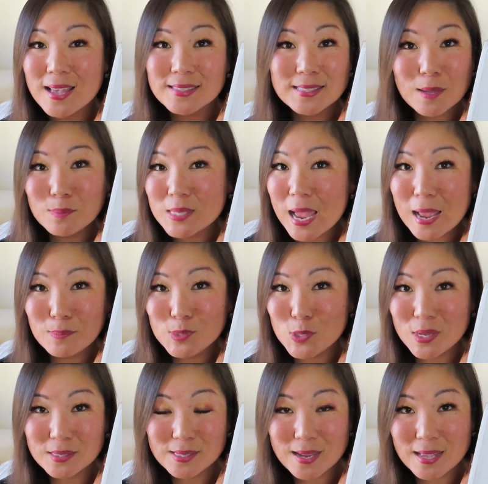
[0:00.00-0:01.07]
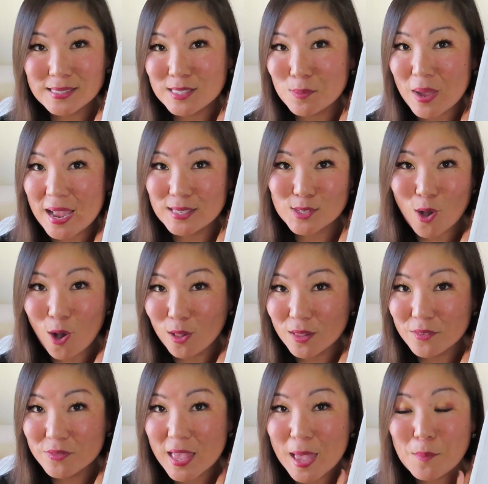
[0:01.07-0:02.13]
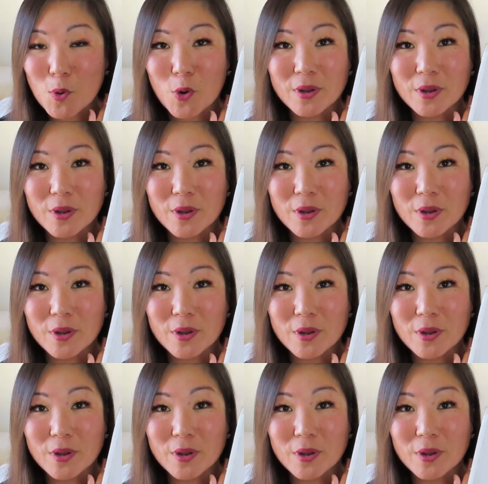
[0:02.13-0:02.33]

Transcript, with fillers: Sometimes you get to customize all of them,